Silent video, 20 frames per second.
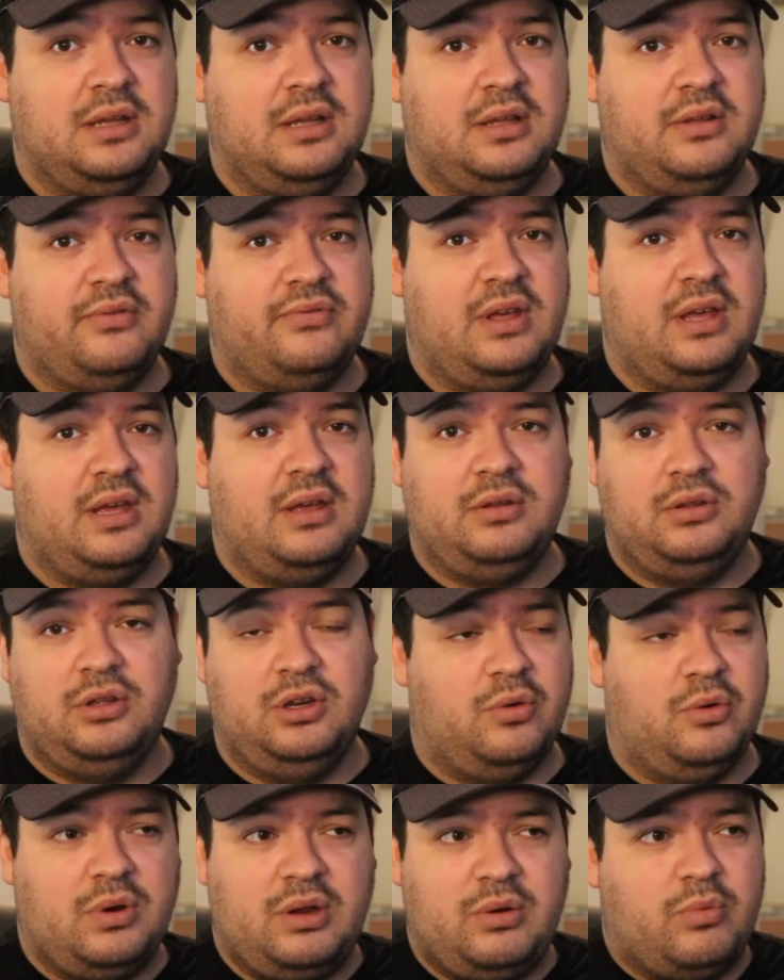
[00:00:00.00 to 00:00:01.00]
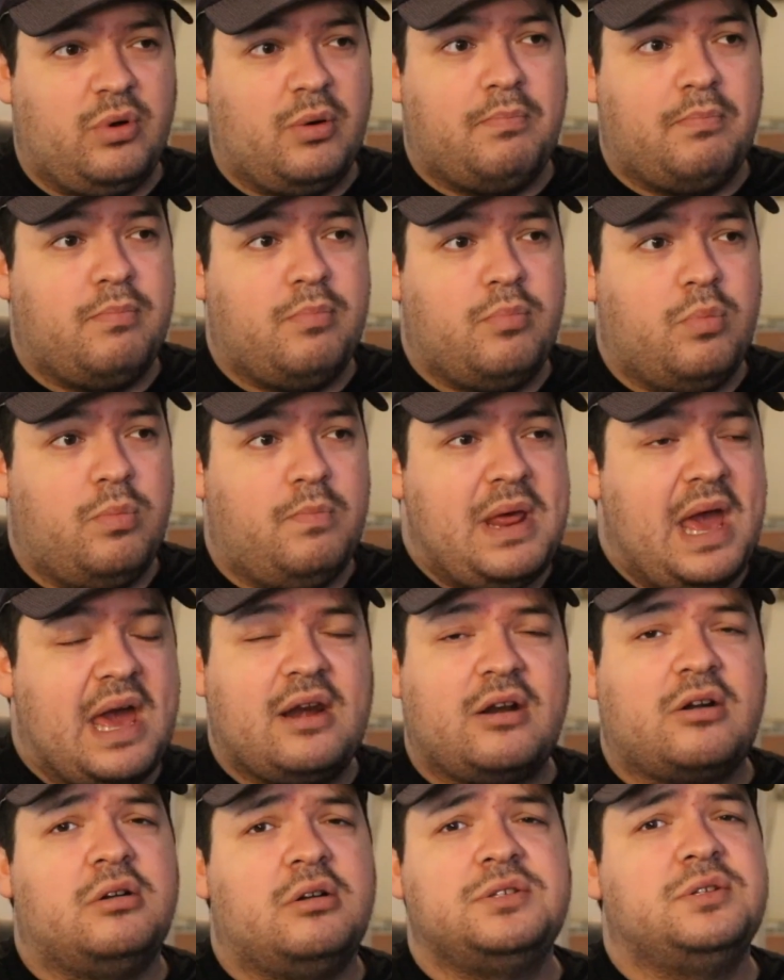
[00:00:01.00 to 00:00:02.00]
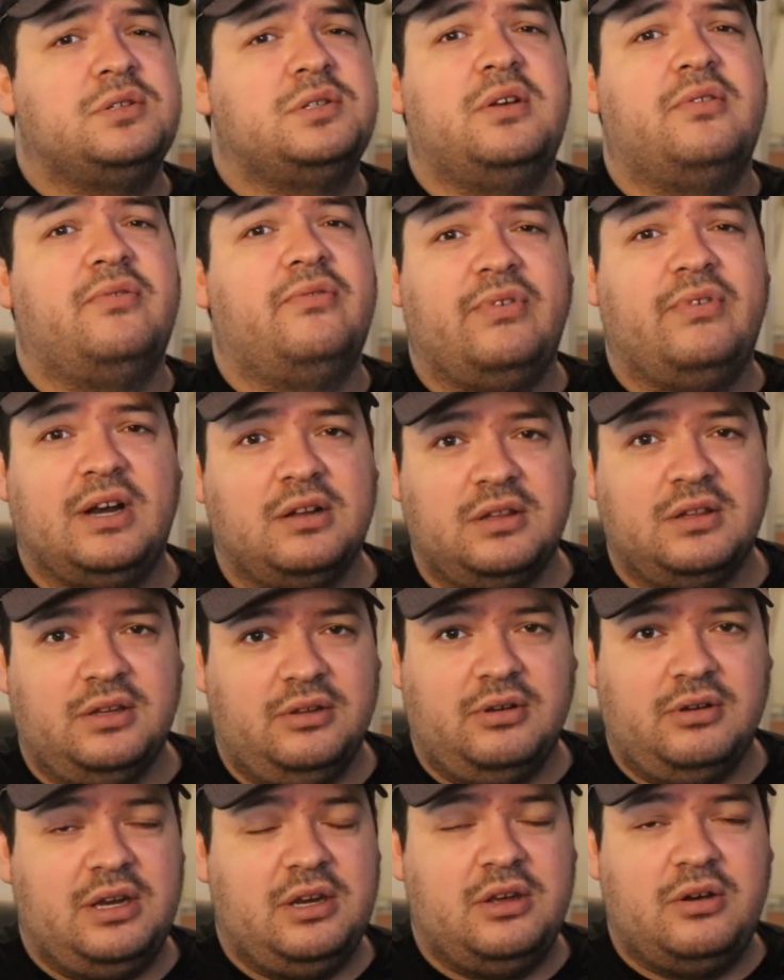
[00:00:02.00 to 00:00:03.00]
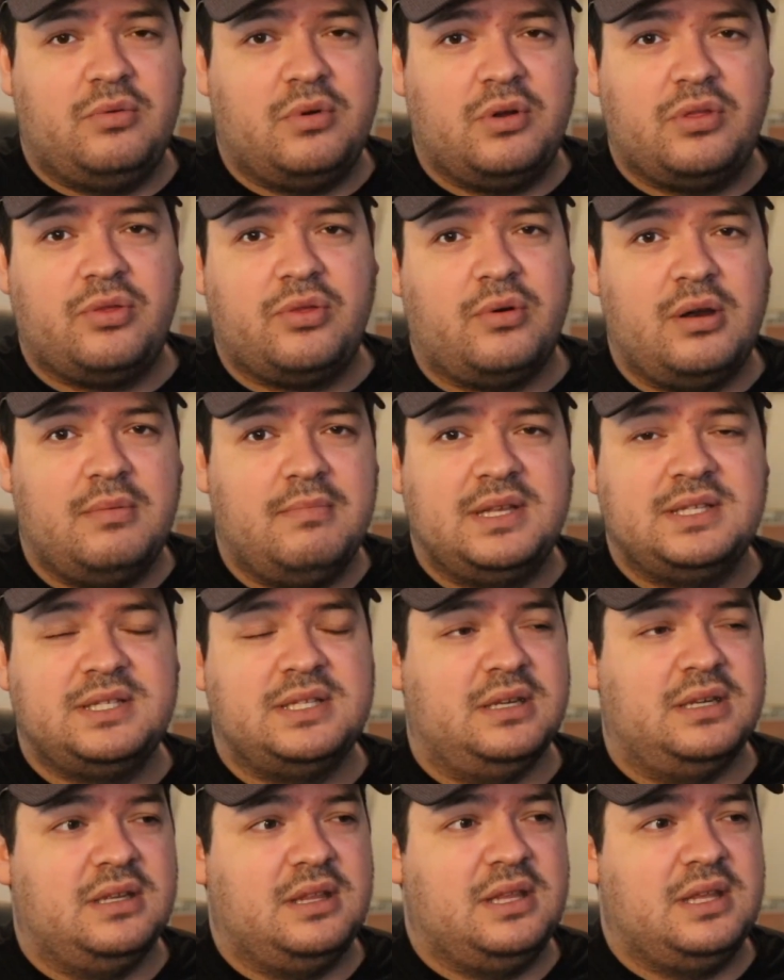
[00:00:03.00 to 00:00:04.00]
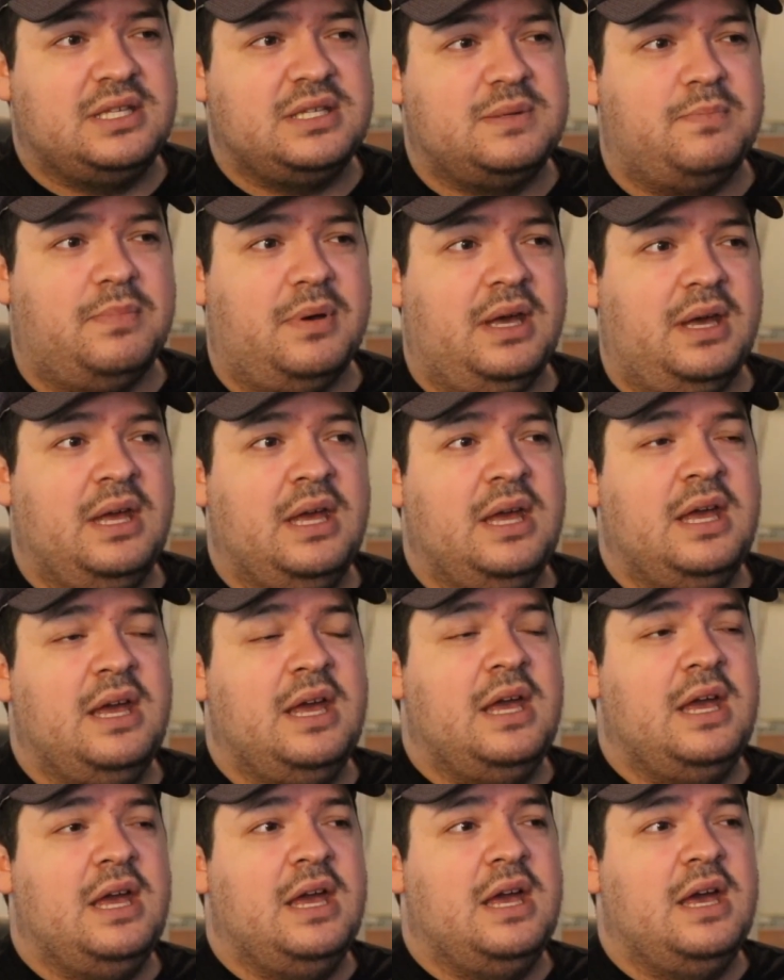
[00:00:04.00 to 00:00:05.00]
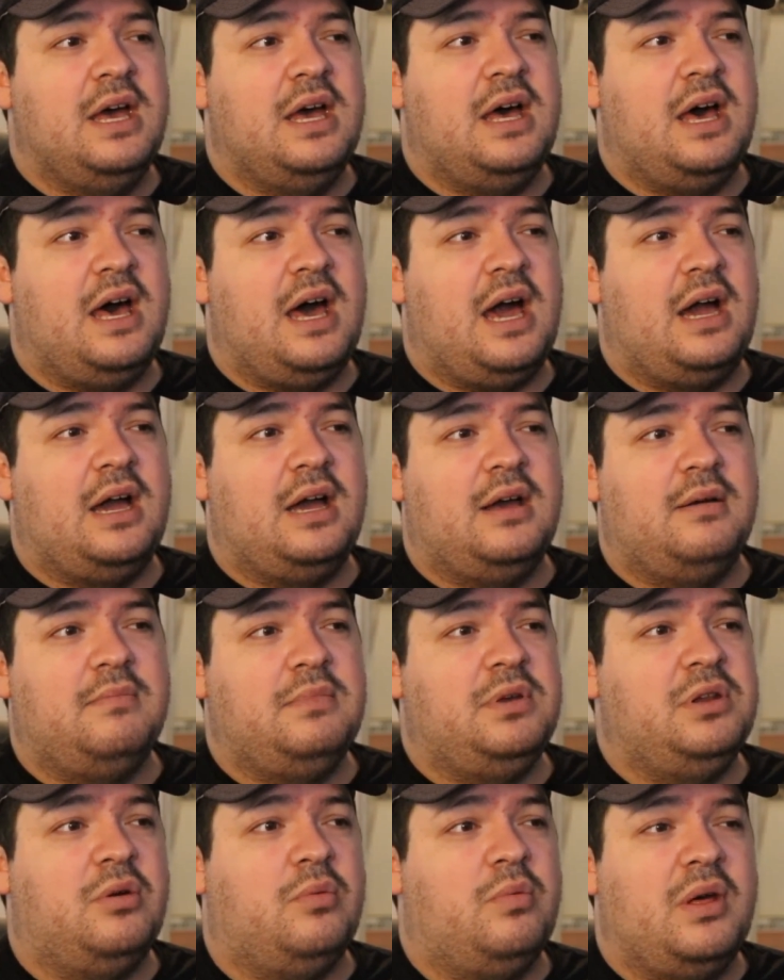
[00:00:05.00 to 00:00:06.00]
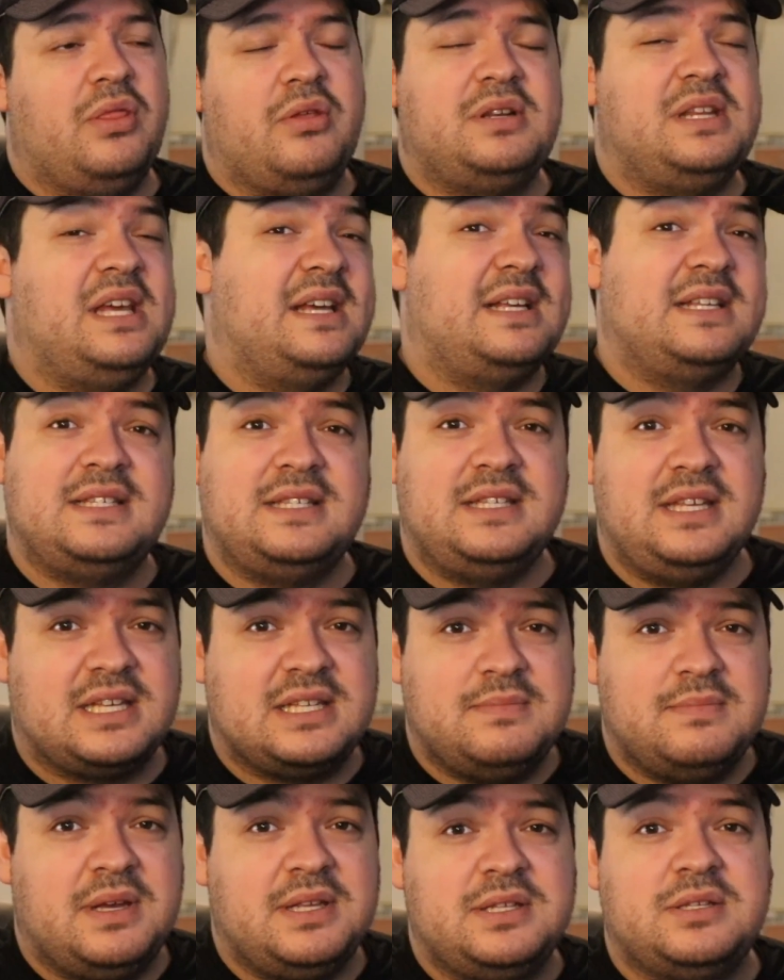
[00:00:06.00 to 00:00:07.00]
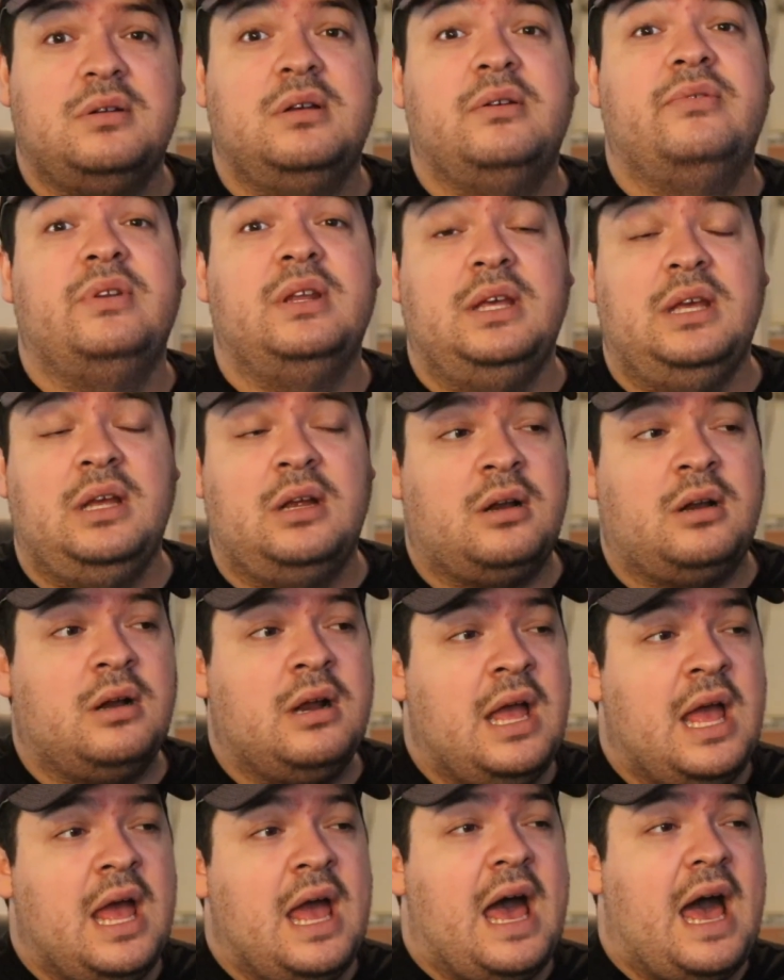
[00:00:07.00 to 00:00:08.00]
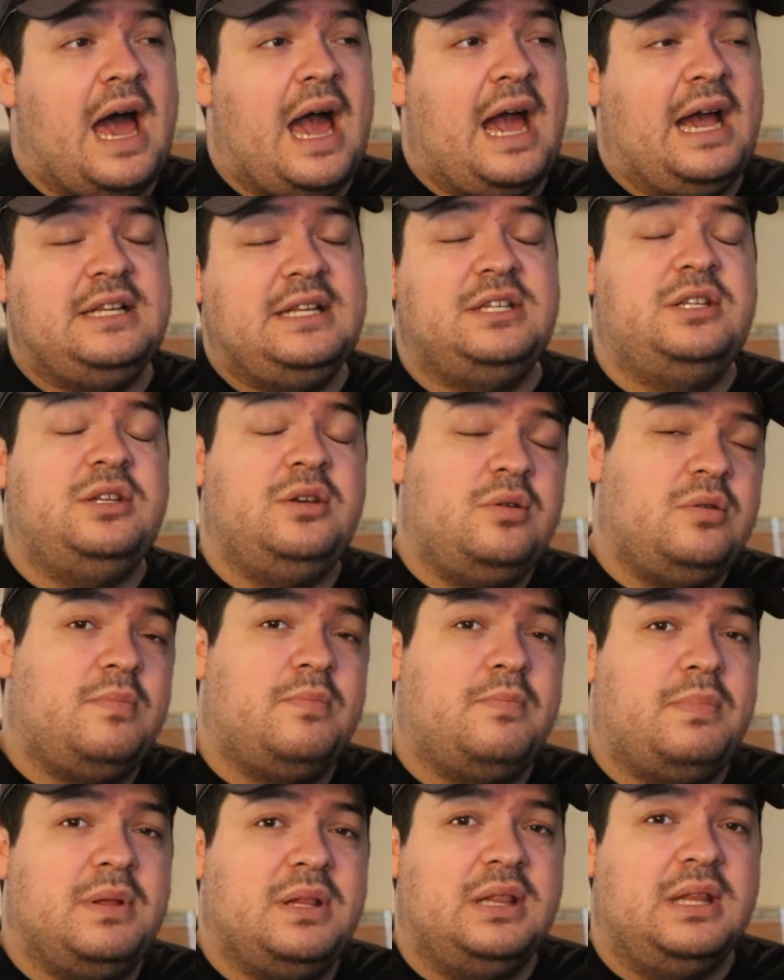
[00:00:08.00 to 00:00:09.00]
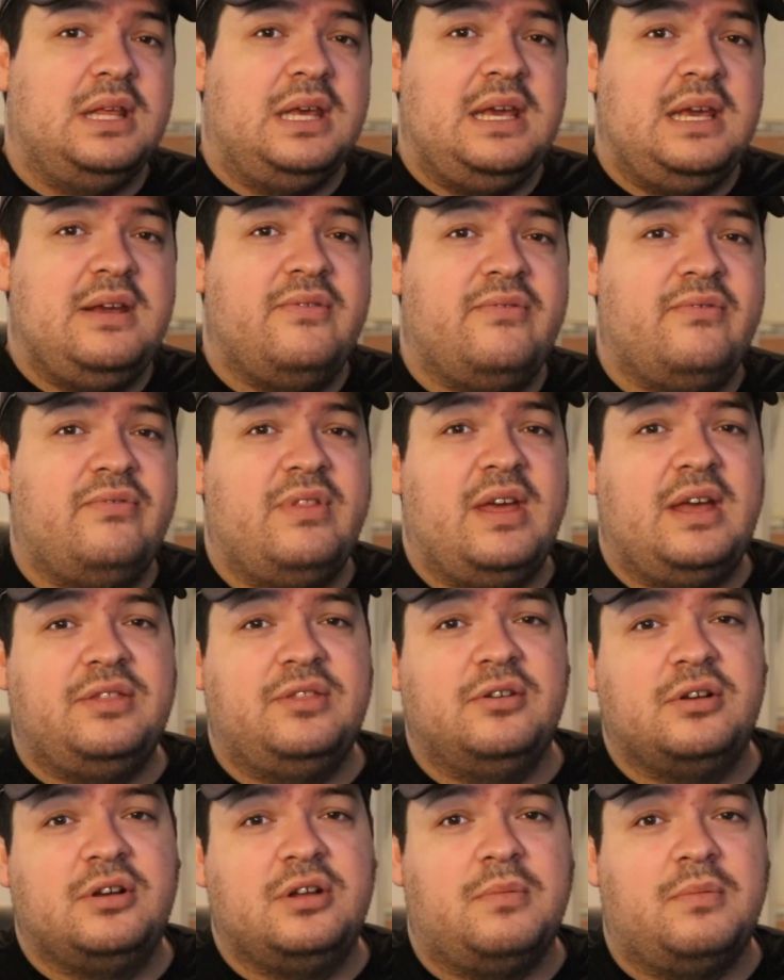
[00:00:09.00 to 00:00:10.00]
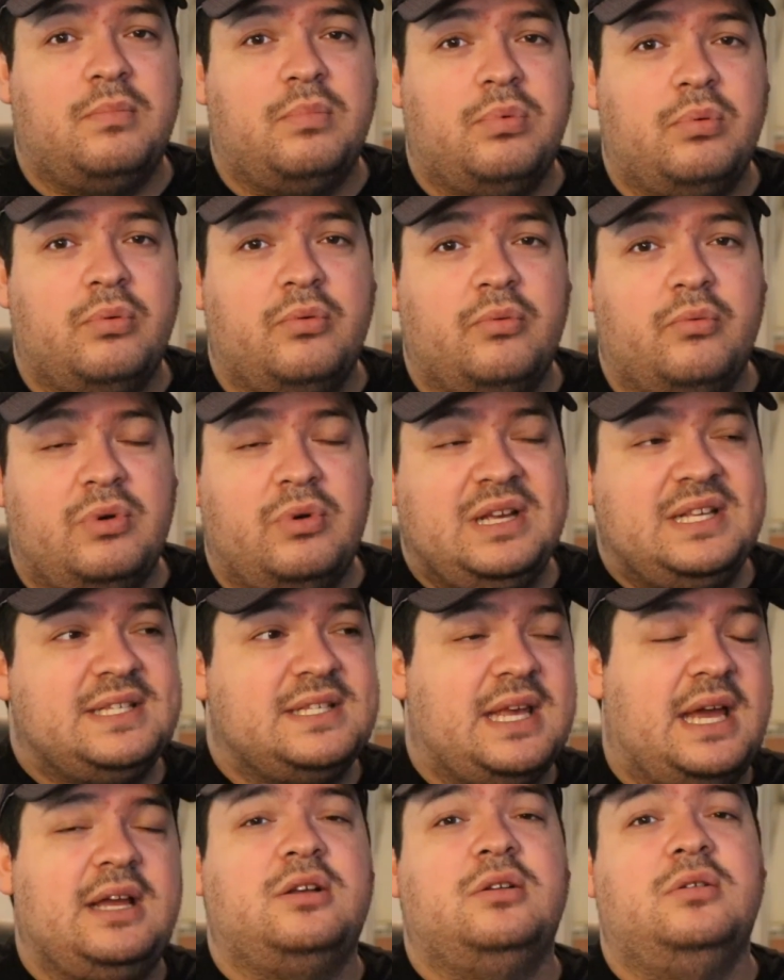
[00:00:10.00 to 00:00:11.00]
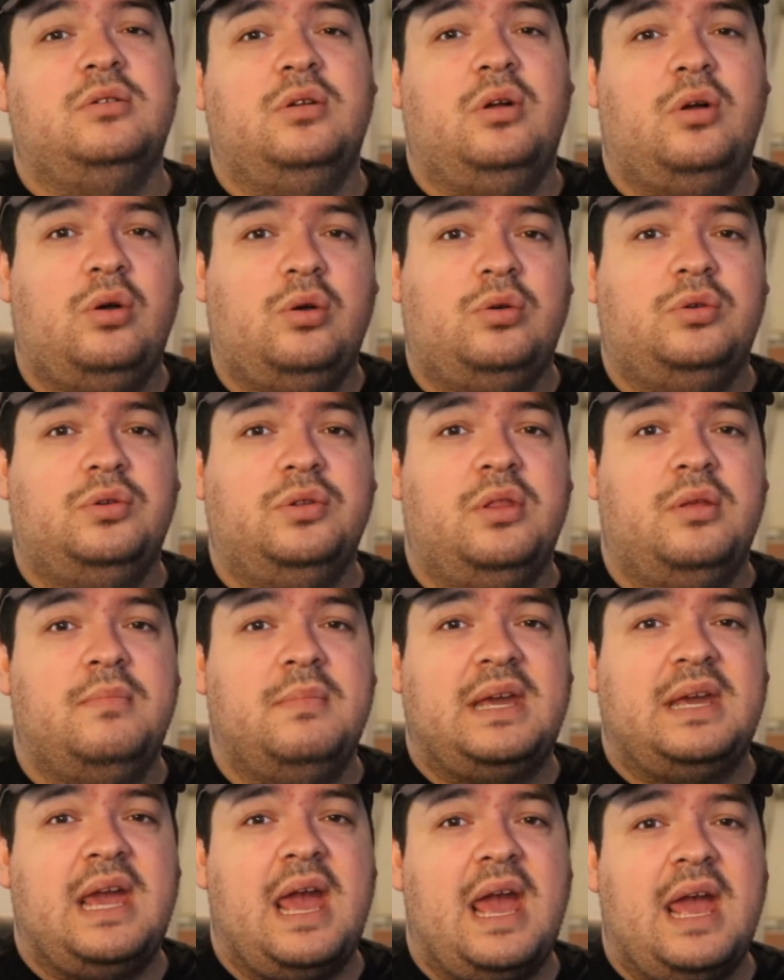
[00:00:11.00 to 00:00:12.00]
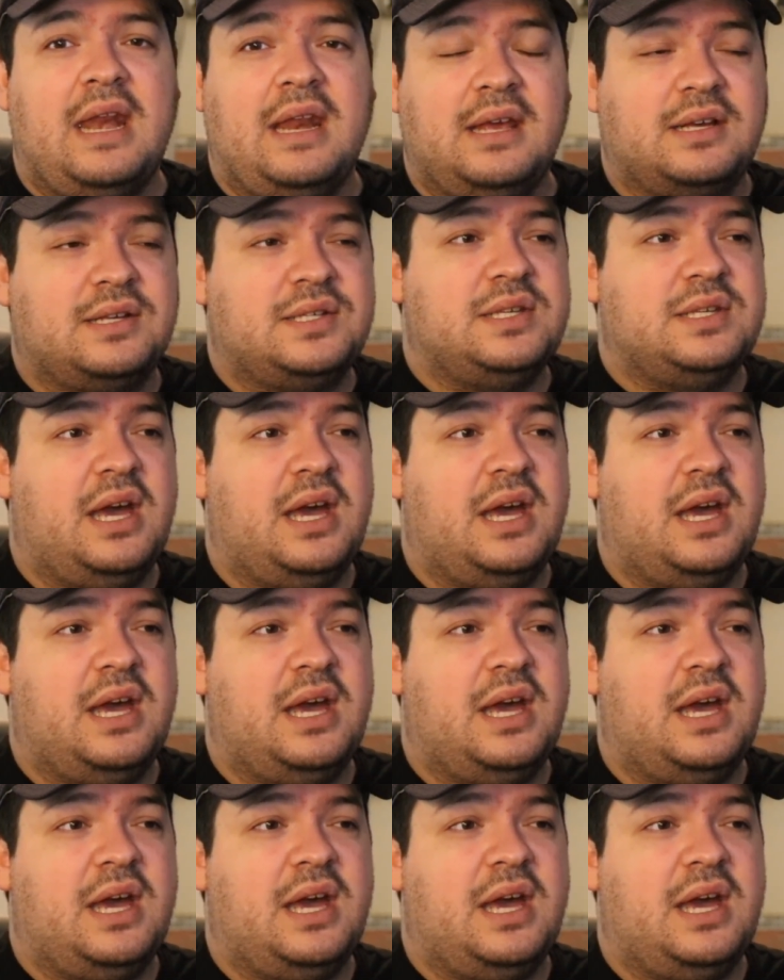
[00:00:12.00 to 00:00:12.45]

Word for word: If uh, you know, we, are Datacrons are still fairly new. I know we're three months into this, but um, you know, whether it takes six months or even a year, I do believe that they're going to recycle old mechanics.